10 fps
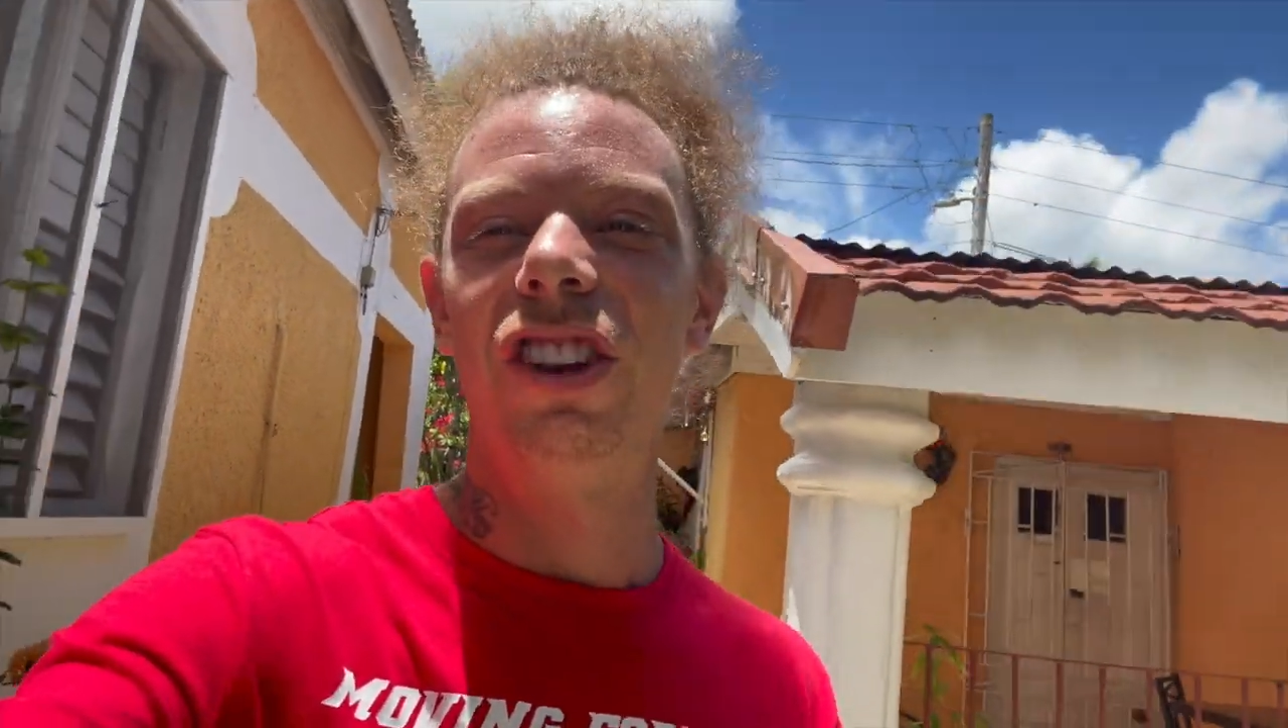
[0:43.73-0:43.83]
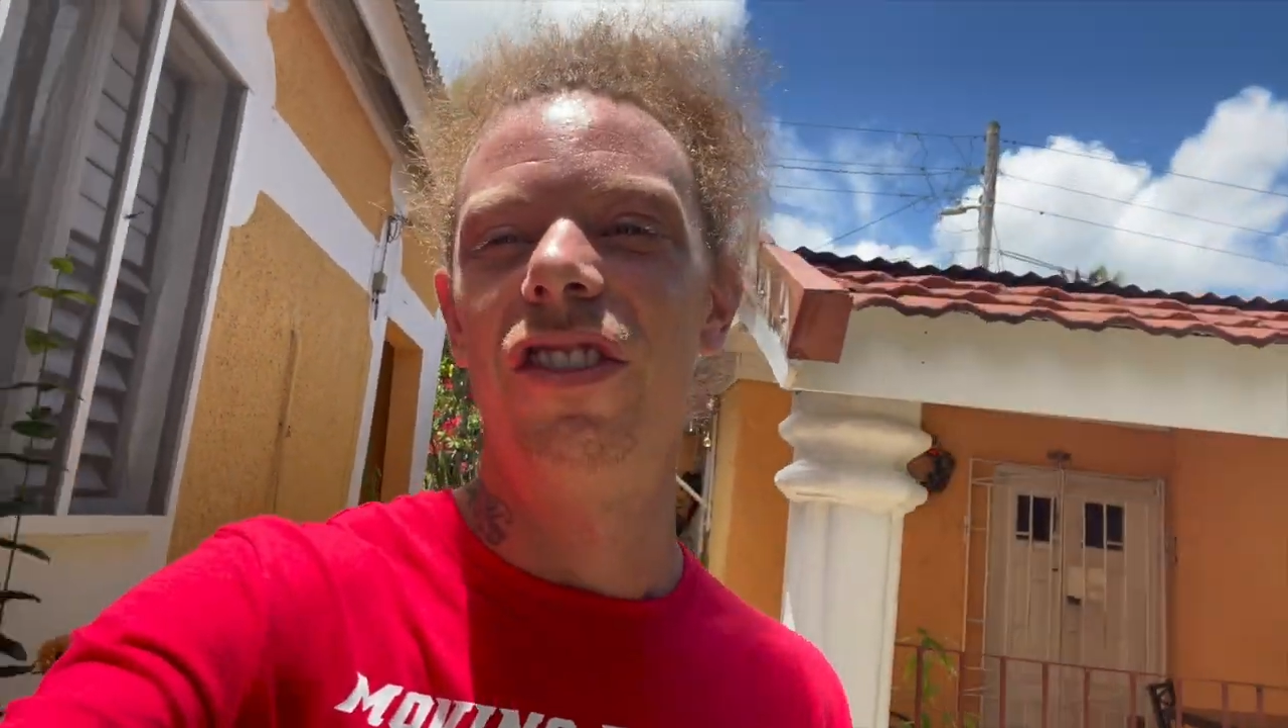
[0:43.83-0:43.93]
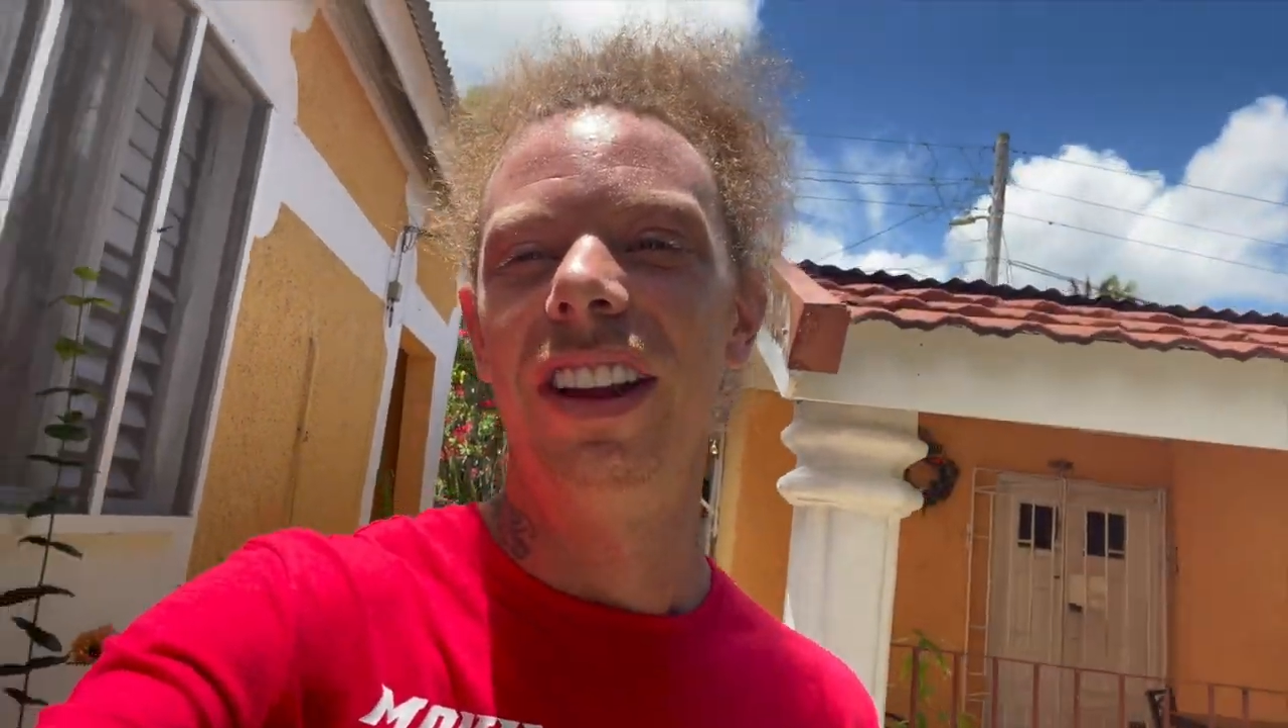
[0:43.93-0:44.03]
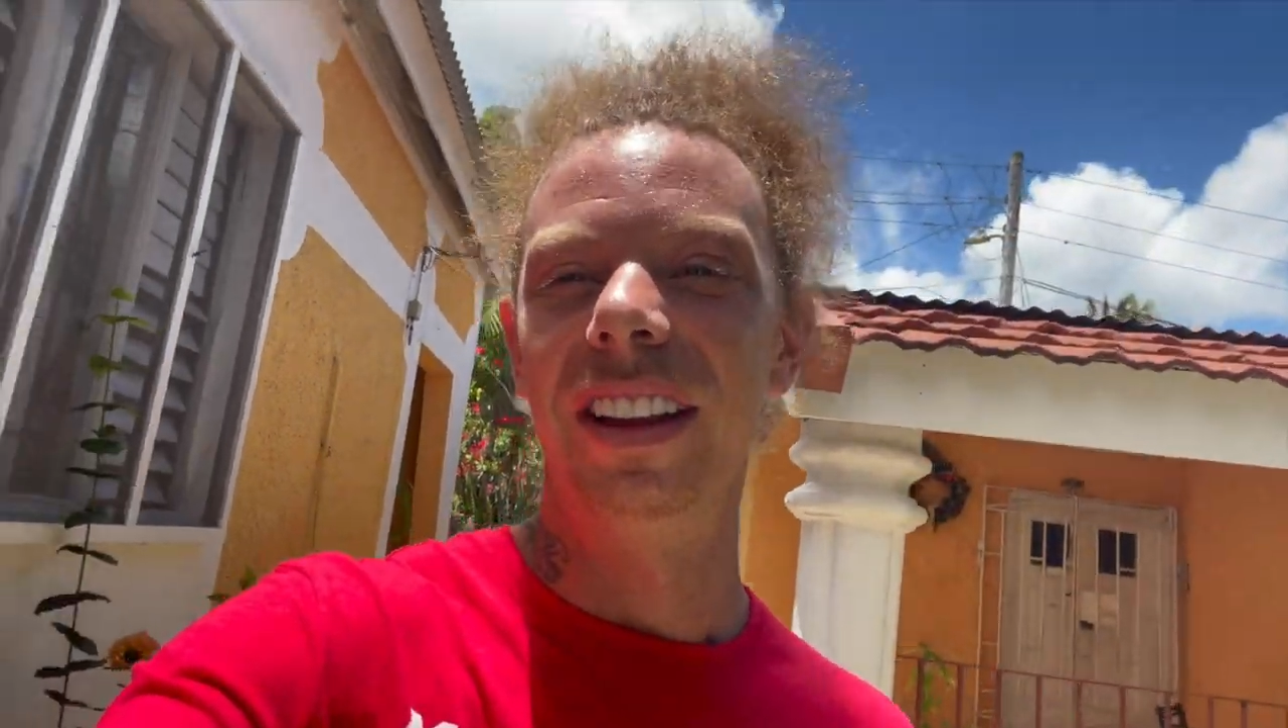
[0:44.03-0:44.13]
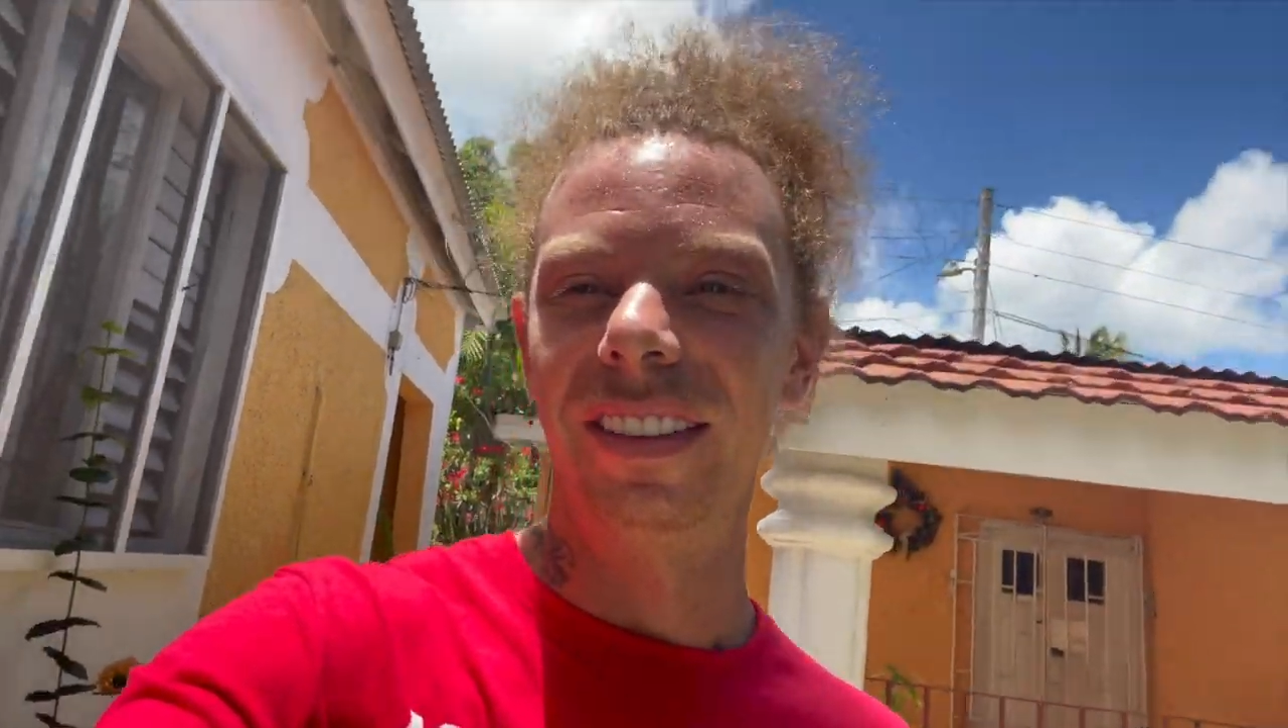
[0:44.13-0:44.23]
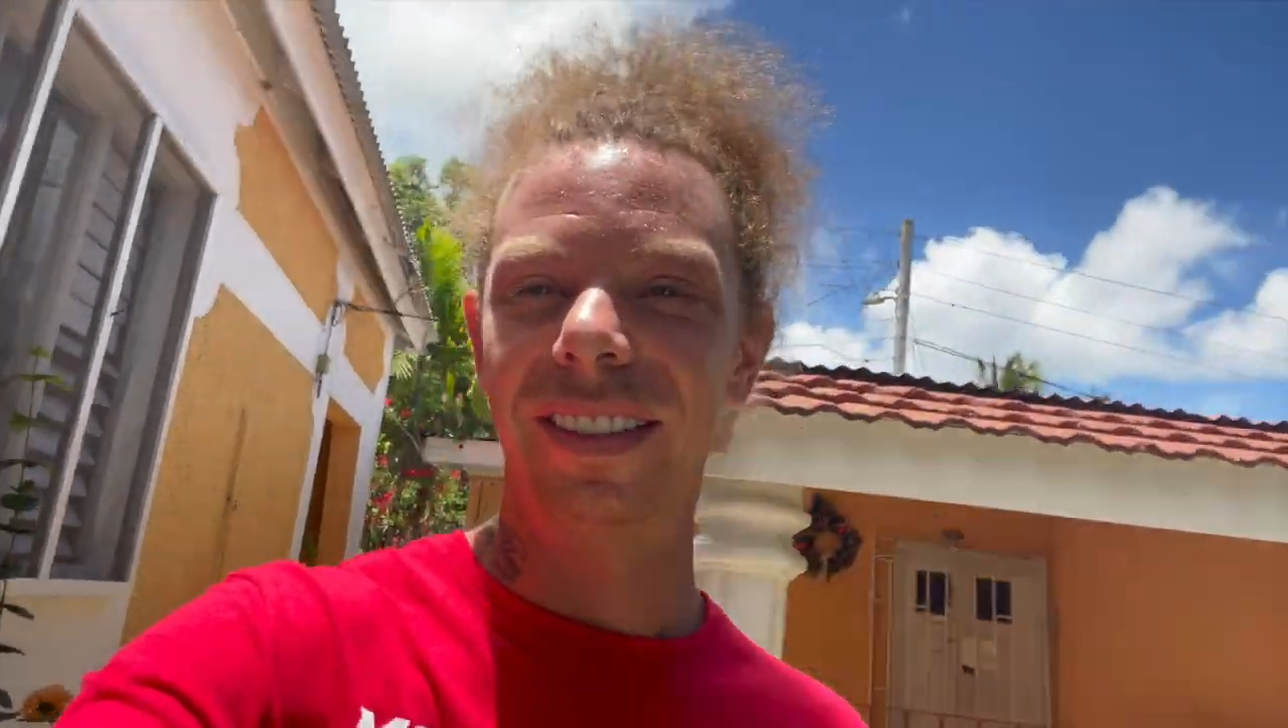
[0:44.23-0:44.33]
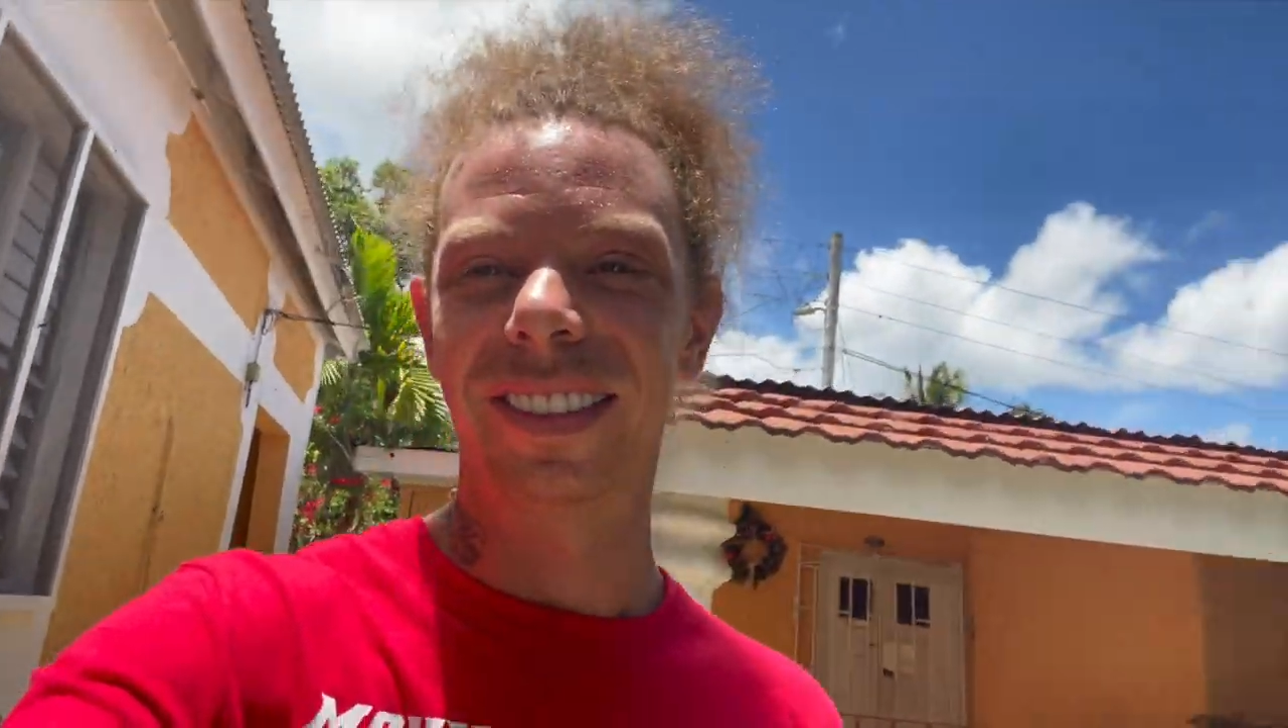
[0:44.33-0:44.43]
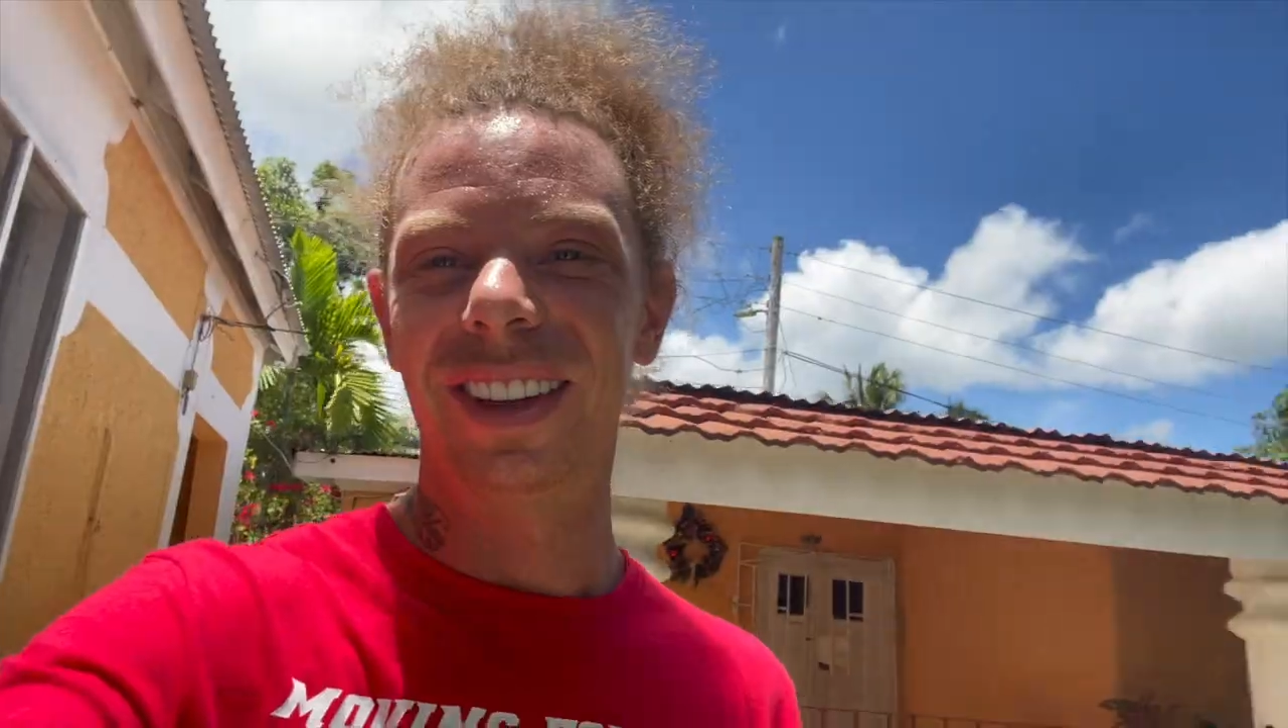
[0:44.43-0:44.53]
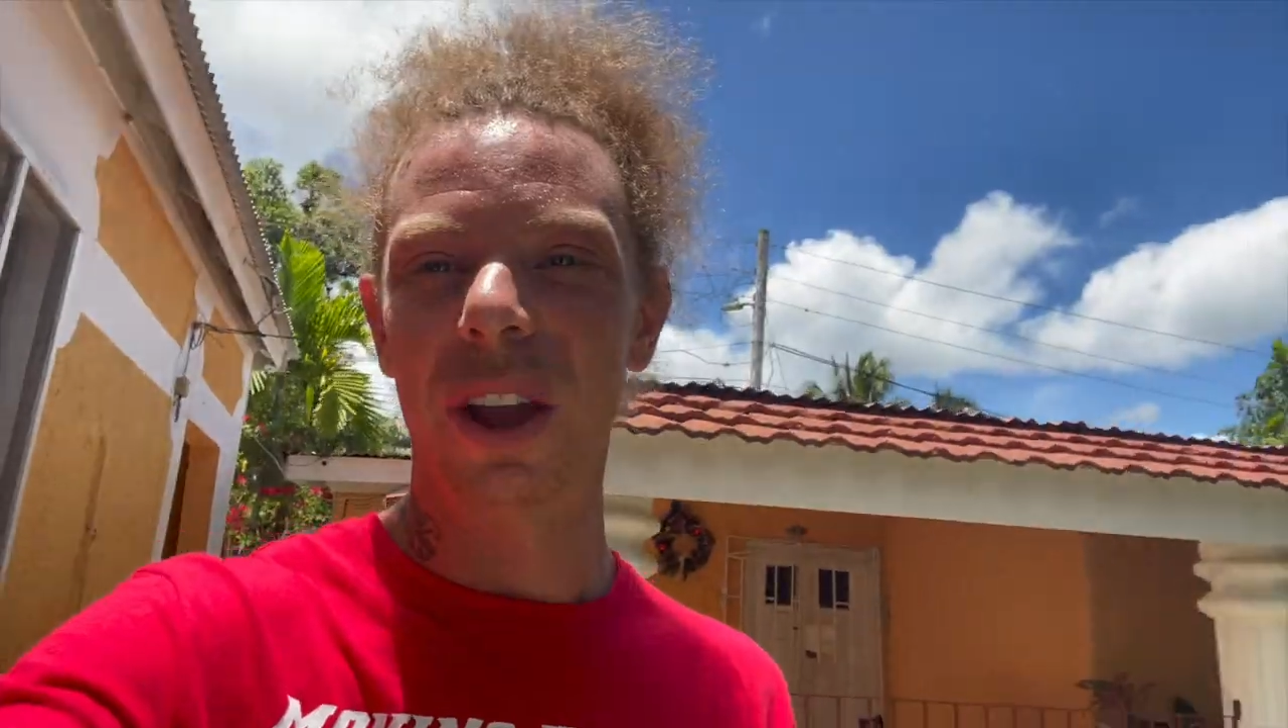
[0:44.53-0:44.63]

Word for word: ingredients.